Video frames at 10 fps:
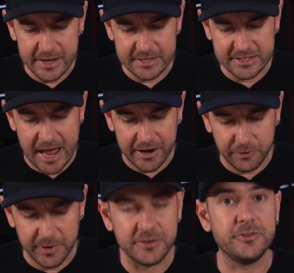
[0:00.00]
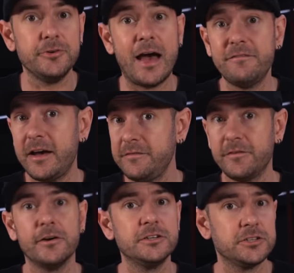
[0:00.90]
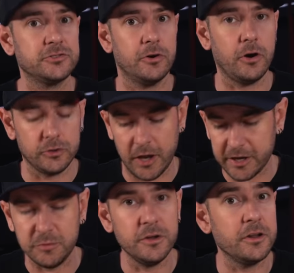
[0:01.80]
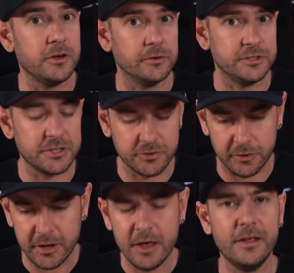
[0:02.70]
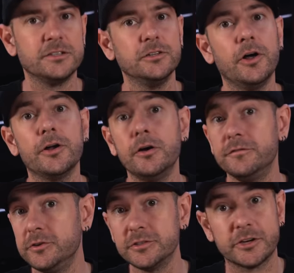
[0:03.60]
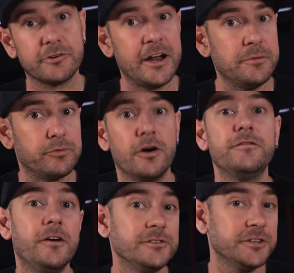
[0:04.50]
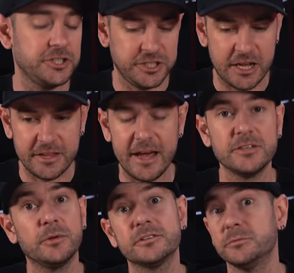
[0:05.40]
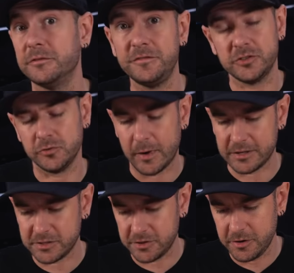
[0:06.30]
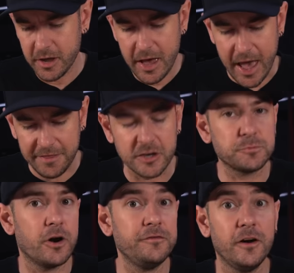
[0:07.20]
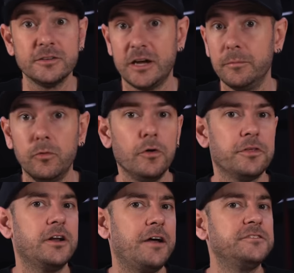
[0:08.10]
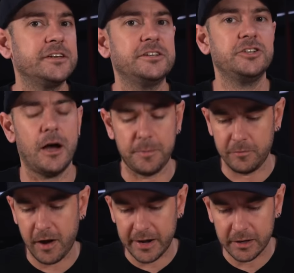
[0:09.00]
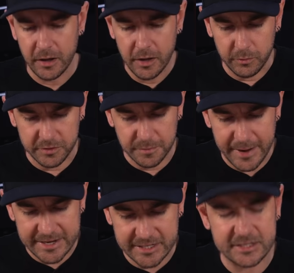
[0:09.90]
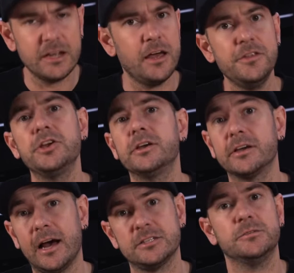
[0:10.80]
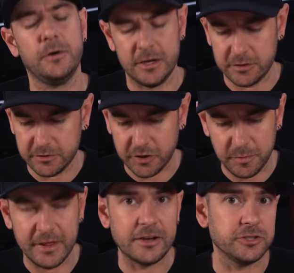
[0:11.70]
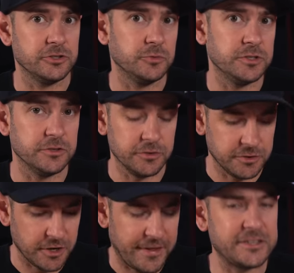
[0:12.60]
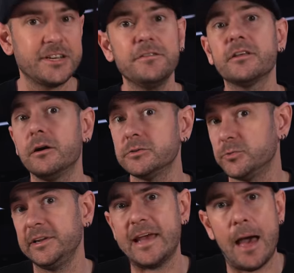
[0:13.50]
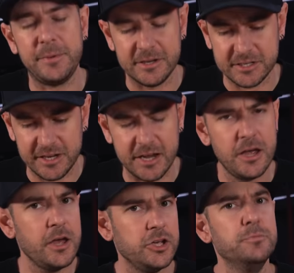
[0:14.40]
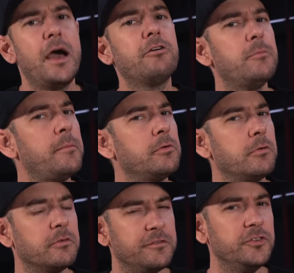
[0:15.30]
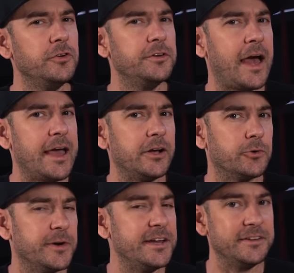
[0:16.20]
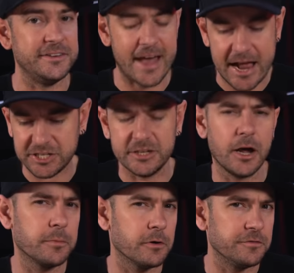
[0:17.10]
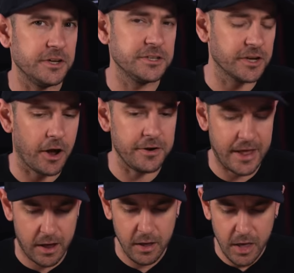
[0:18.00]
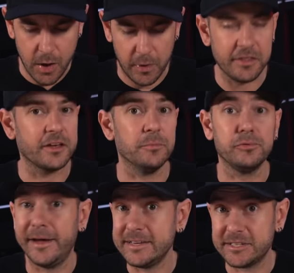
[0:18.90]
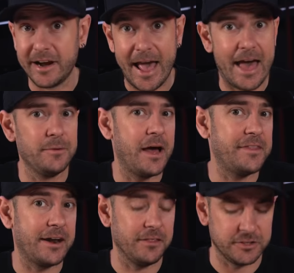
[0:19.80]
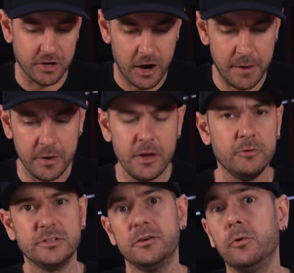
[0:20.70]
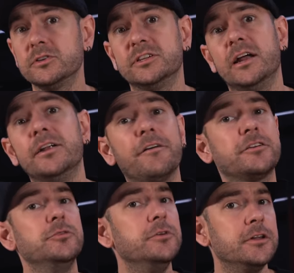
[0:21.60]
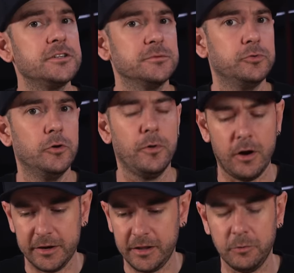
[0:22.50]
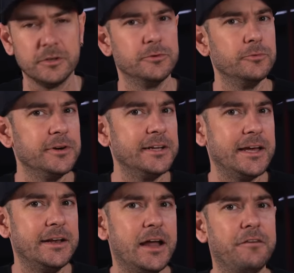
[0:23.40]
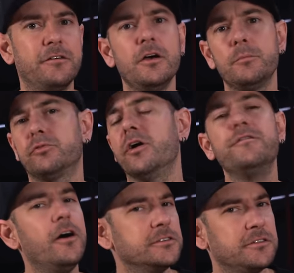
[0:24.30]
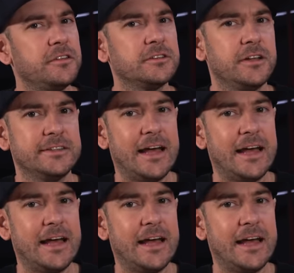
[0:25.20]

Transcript: is that Grid do have a very strong online community on Discord. There's a lot of user created profiles that are shared there as well as some official ones too. And those profiles are more than enough to get you up and running with the basics and you can customize on top of that should you wish to do so. And that's something that I was really happy to see. You may remember we reviewed a Grid Dash a number of years ago now. And one of the complaints that I had about that at the time was that there wasn't enough community support behind it. There wasn't really enough profiles and things like